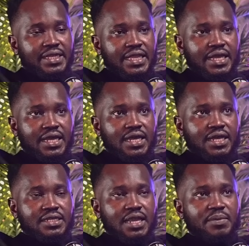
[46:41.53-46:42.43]
And
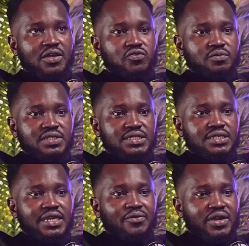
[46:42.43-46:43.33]
nyame adom
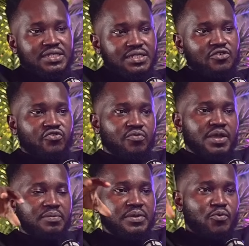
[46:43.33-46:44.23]
nti works na dru
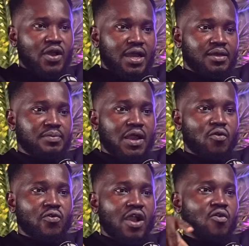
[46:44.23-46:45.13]
ba bi mu a e bia wo
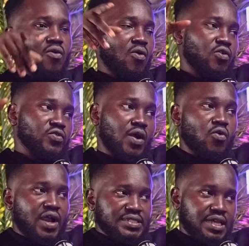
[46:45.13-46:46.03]
kra wonko na
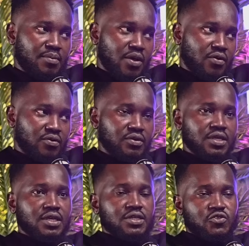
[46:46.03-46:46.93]
akokasa ma.
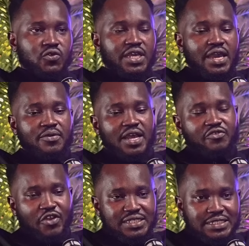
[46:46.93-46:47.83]
So we are
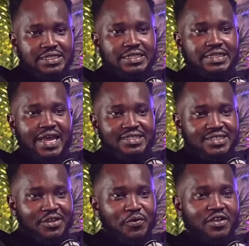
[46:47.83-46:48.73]
trusting in that
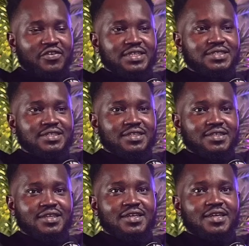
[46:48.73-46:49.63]
and we are trusting in
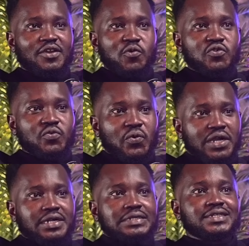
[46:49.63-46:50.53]

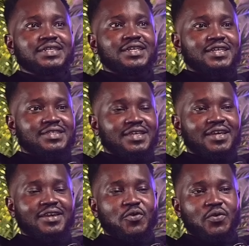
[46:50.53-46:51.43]
goodwill.
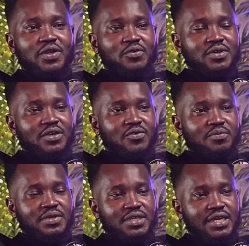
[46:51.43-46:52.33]
Say it will
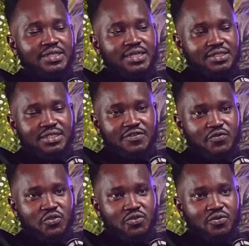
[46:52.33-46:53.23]
be a
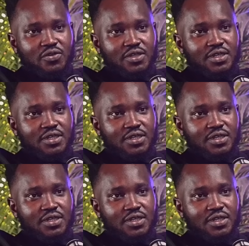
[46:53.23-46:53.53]
successful show.